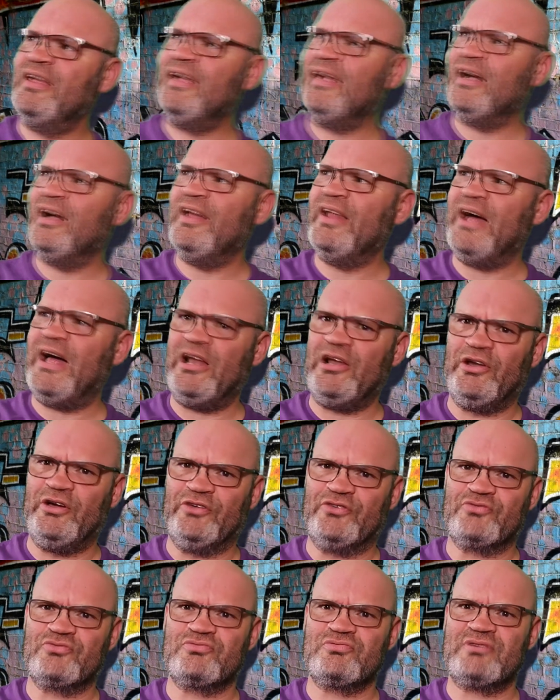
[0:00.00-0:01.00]
There you go, that
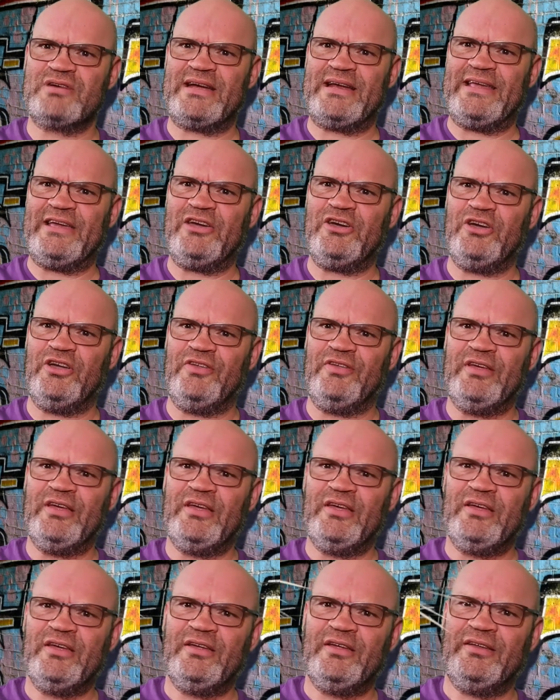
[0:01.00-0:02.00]
looks really good.
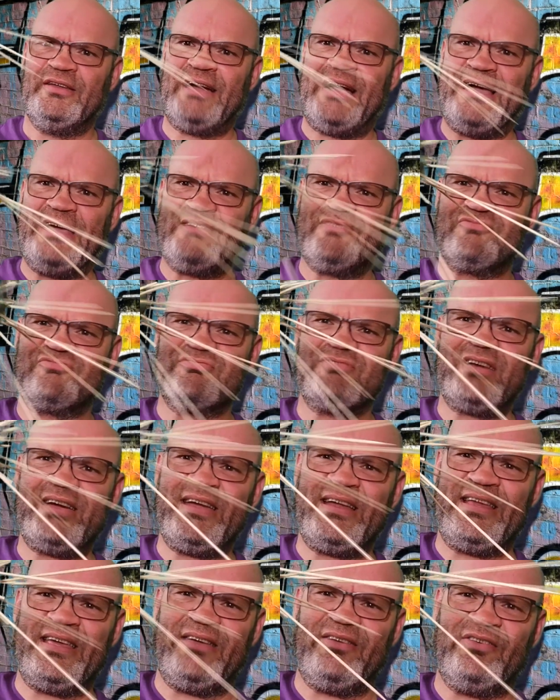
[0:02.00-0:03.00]
That is
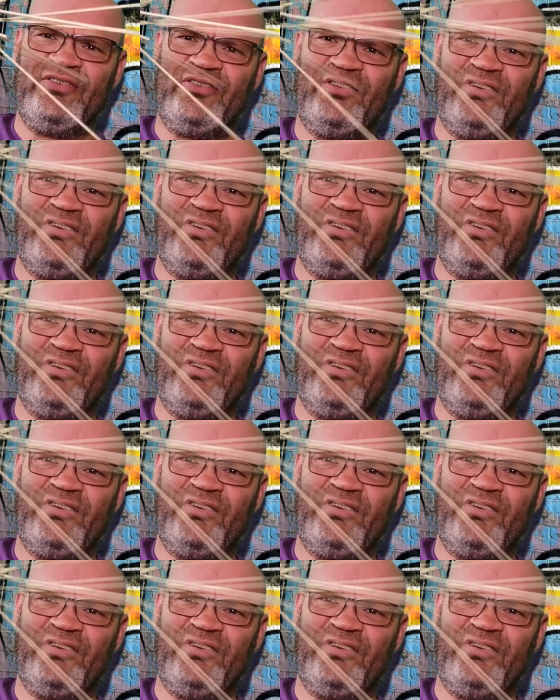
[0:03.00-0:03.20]
really